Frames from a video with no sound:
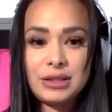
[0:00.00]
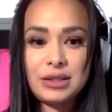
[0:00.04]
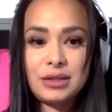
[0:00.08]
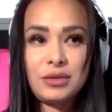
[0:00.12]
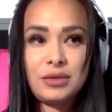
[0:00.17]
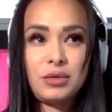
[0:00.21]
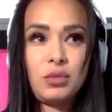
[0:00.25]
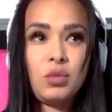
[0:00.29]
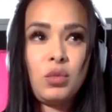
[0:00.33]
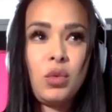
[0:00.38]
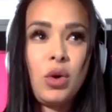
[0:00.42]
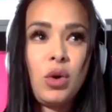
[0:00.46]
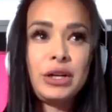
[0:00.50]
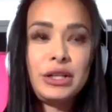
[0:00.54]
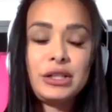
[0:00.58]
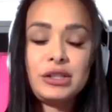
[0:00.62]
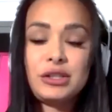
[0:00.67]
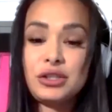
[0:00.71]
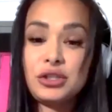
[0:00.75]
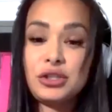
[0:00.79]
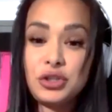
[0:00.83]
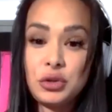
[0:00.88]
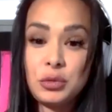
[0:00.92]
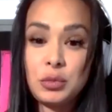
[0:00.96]
wanted to
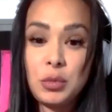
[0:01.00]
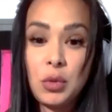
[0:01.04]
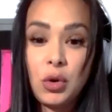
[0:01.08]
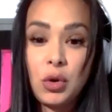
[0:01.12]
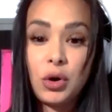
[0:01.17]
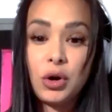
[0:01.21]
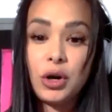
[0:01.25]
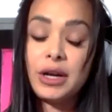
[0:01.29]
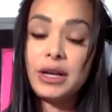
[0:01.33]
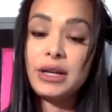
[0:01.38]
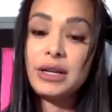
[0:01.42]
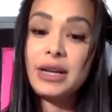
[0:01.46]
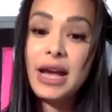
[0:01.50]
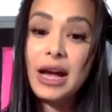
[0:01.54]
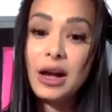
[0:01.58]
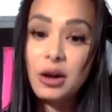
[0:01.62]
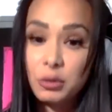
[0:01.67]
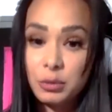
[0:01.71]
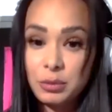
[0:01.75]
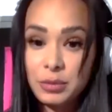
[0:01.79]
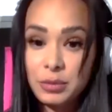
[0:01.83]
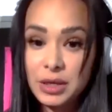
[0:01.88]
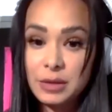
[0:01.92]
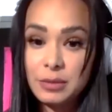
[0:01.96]
do more and help
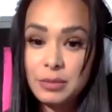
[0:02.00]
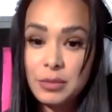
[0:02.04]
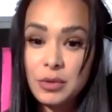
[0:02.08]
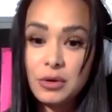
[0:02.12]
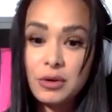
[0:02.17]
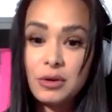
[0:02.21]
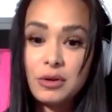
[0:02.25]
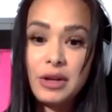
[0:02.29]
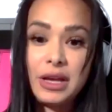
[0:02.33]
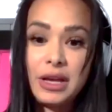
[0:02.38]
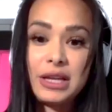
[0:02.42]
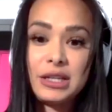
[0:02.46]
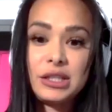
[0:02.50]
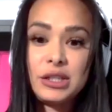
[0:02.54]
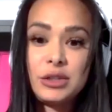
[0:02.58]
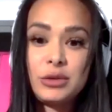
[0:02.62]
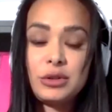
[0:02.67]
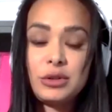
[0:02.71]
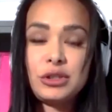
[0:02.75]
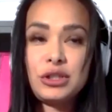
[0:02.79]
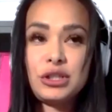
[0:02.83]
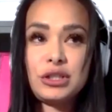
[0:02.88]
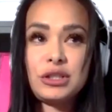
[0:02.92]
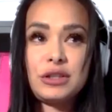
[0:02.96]
people and you were
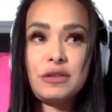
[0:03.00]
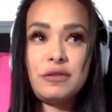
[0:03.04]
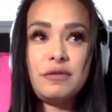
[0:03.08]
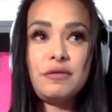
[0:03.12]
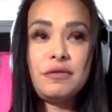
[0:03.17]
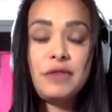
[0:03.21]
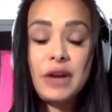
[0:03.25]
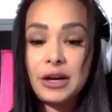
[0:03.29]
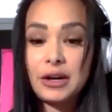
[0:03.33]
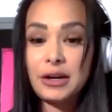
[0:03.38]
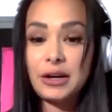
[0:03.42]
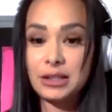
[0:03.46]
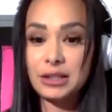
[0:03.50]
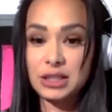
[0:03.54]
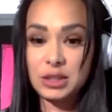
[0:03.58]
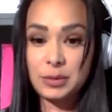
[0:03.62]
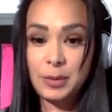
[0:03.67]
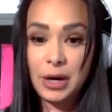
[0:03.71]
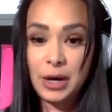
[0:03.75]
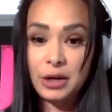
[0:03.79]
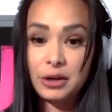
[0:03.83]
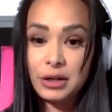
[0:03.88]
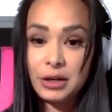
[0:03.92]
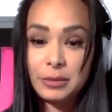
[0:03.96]
just a very
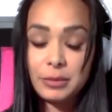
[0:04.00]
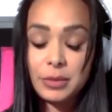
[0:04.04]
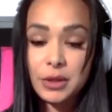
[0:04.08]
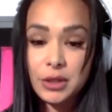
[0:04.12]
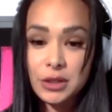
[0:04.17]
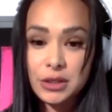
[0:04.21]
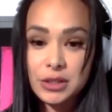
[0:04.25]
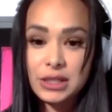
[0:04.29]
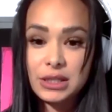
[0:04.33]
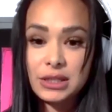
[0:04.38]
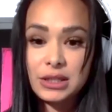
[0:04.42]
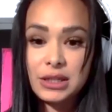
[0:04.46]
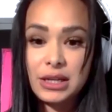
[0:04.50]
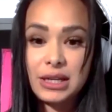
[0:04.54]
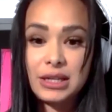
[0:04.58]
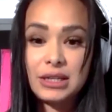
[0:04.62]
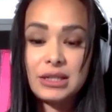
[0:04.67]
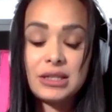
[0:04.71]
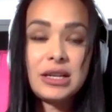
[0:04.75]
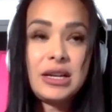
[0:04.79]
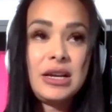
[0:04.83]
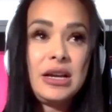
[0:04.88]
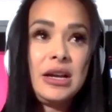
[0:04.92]
inspiring person and